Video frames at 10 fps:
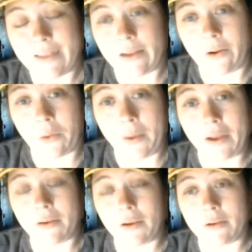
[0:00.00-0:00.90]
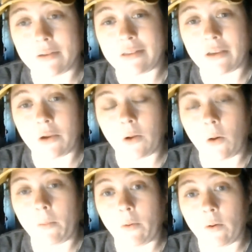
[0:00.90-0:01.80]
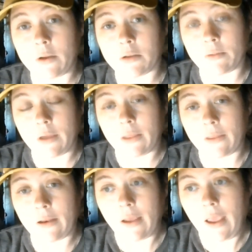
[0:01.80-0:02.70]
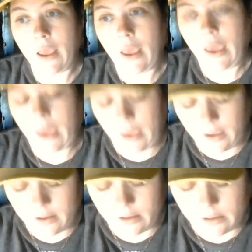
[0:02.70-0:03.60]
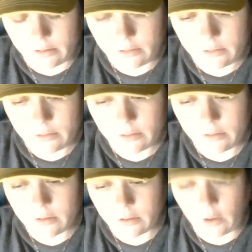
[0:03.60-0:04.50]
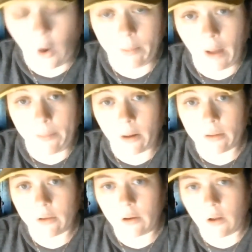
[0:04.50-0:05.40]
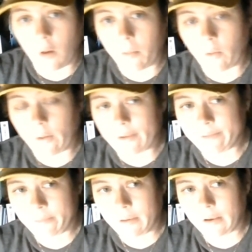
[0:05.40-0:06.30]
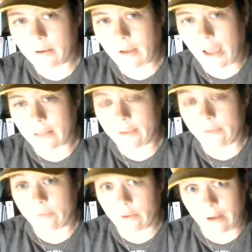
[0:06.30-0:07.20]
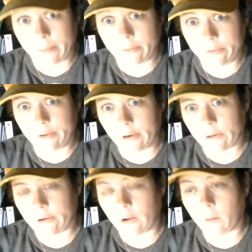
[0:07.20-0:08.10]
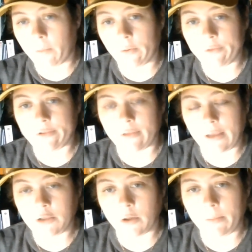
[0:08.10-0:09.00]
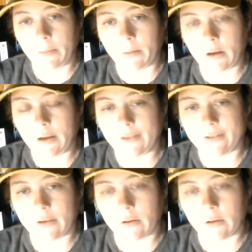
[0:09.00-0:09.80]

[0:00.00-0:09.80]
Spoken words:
Around here it's the good old boys or nothing. And though I'm not part of the good old boys, but I live in the neighborhood near good old boys, so they treat me pretty decent.